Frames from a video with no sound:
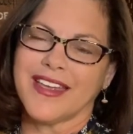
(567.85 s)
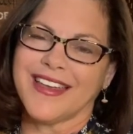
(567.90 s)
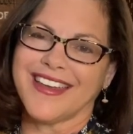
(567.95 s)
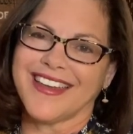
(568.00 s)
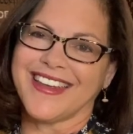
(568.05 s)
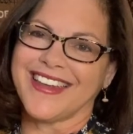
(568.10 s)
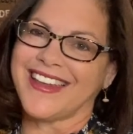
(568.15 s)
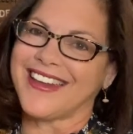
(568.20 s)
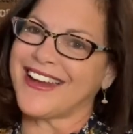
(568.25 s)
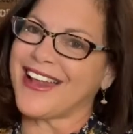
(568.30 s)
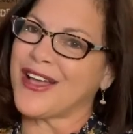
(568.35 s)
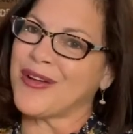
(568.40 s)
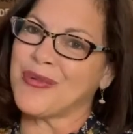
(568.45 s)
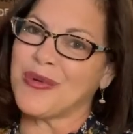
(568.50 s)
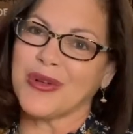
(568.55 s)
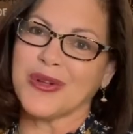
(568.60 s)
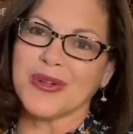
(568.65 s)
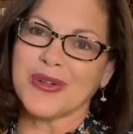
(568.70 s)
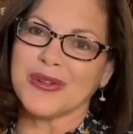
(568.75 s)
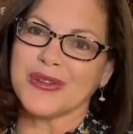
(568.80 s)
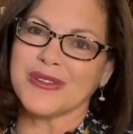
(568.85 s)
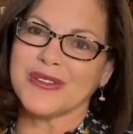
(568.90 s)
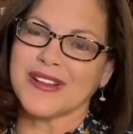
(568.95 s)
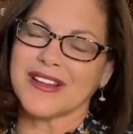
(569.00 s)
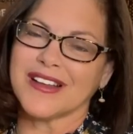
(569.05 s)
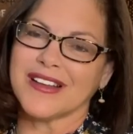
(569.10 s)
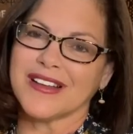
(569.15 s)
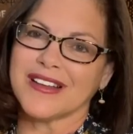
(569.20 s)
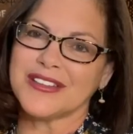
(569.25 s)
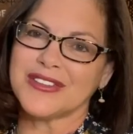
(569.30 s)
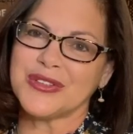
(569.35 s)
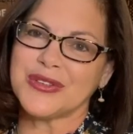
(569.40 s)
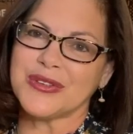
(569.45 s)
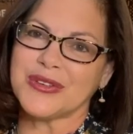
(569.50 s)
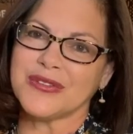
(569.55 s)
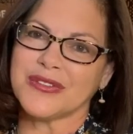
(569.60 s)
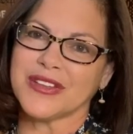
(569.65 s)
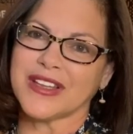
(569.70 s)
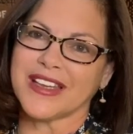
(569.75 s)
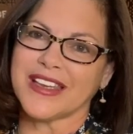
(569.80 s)
And I will
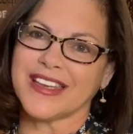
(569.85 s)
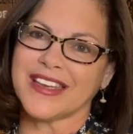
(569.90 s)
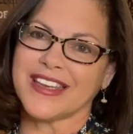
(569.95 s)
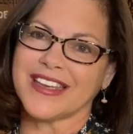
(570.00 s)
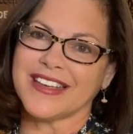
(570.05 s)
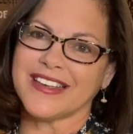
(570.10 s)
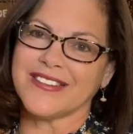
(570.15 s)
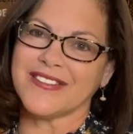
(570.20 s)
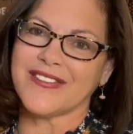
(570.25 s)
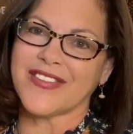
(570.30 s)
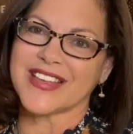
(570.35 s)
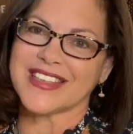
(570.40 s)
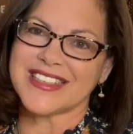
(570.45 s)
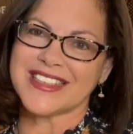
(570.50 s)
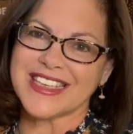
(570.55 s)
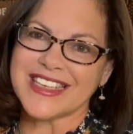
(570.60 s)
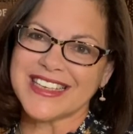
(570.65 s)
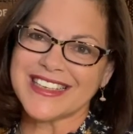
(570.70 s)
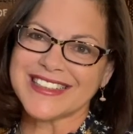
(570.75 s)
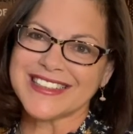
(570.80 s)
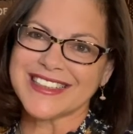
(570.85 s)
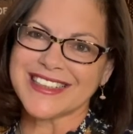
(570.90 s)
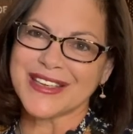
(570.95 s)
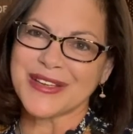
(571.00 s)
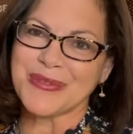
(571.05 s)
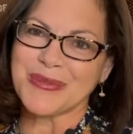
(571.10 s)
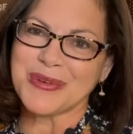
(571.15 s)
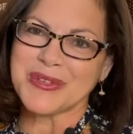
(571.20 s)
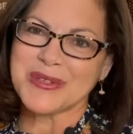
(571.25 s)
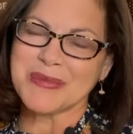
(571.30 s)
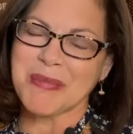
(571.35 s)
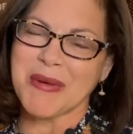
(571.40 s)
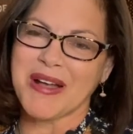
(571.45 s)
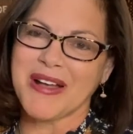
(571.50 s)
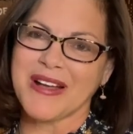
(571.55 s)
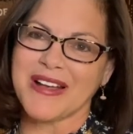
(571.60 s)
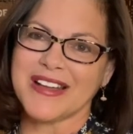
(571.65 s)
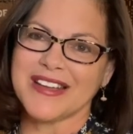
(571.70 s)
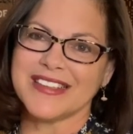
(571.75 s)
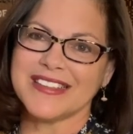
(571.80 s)
dutifully and fastidiously
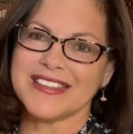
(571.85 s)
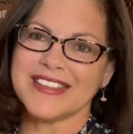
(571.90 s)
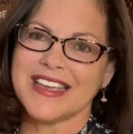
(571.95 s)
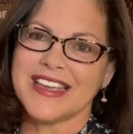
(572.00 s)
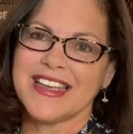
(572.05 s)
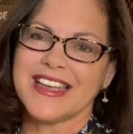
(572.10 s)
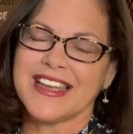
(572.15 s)
respond.